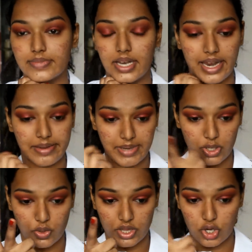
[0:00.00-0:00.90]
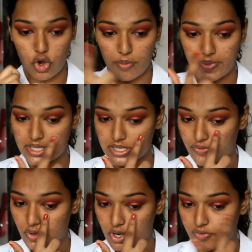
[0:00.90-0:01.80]
Let me know in the comments if
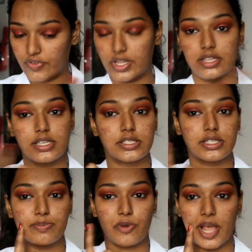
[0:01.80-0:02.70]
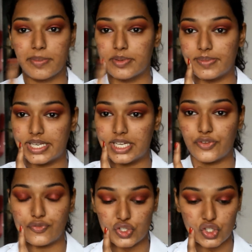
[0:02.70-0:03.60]
you all feel this primer made a
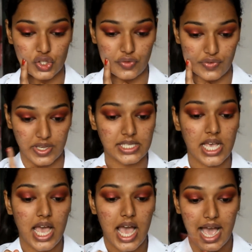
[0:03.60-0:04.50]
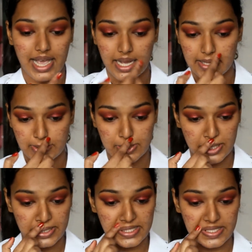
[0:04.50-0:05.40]
difference to the face. I can't
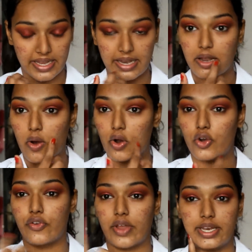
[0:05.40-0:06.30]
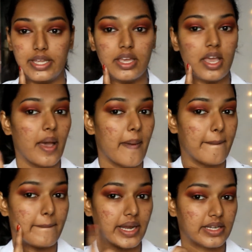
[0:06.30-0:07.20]
just tell already,
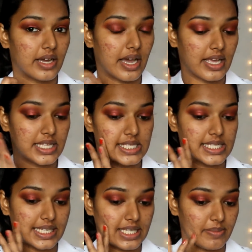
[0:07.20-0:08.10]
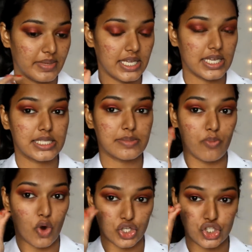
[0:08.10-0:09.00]
but it's creamy, it's
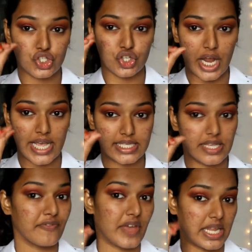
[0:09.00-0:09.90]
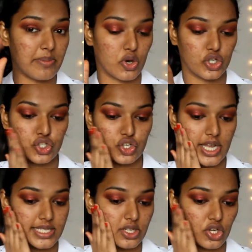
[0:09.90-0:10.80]
moisturizing, very
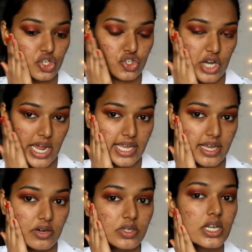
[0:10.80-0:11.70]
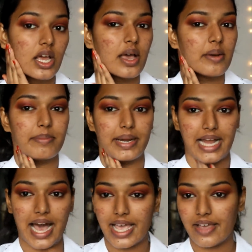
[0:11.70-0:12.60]
moisturizing, not drying out. But
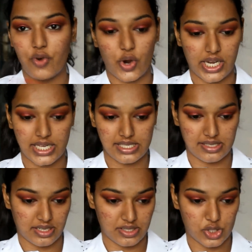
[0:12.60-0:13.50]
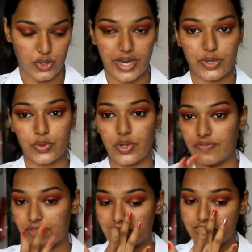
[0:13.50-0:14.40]
I have oily skin, so I don't know if
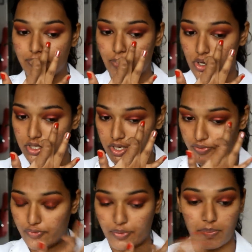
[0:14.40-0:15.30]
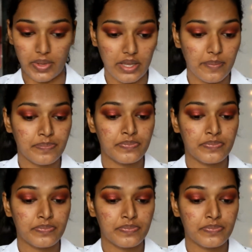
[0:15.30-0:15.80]
that's a positive for me.